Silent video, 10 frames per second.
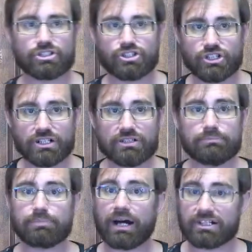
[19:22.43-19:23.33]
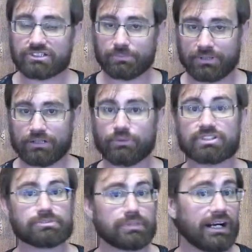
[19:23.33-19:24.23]
couldn't possibly
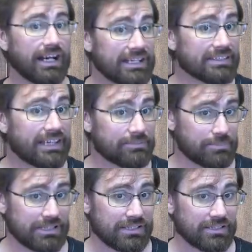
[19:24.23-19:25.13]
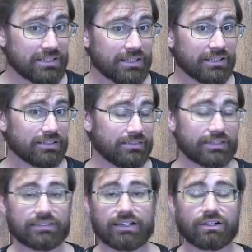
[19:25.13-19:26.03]
what's behind that be
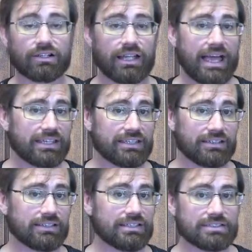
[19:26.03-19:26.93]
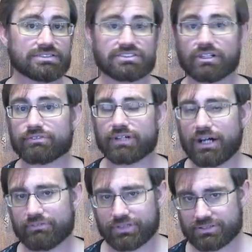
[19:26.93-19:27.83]
that they are lacking in
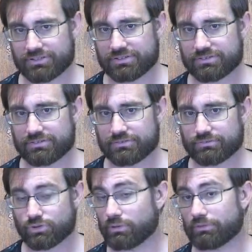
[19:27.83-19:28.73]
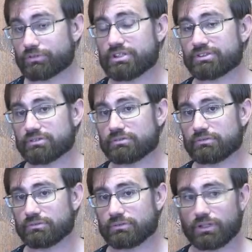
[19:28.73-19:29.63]
self-confidence for whatever reason,
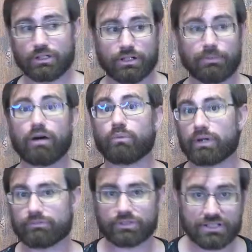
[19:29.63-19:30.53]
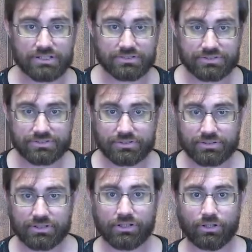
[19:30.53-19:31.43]
about whatever it is,
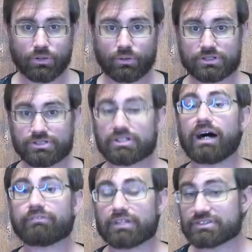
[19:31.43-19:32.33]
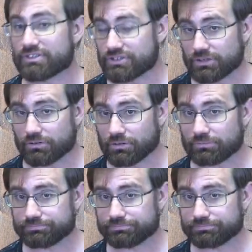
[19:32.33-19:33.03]
or just confidence in general?